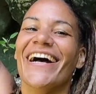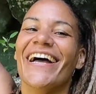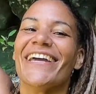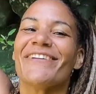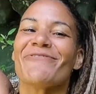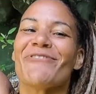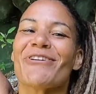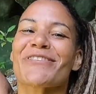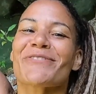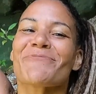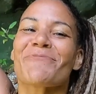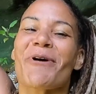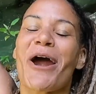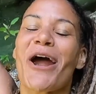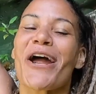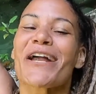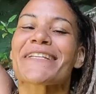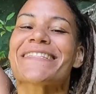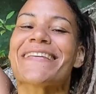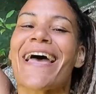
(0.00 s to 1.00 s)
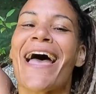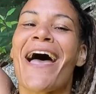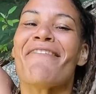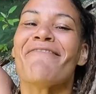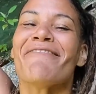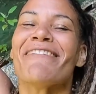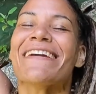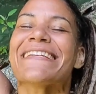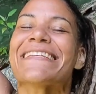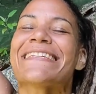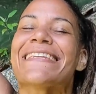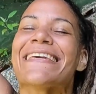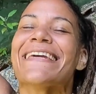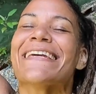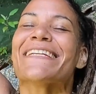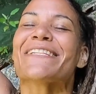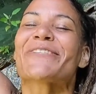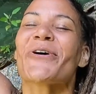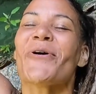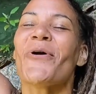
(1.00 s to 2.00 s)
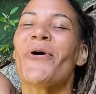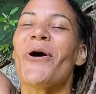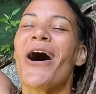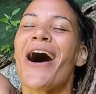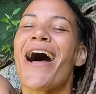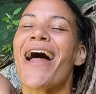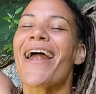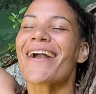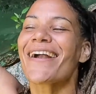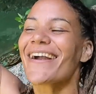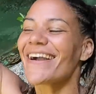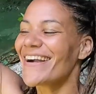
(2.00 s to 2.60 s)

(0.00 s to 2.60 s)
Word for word: It was worth every detour.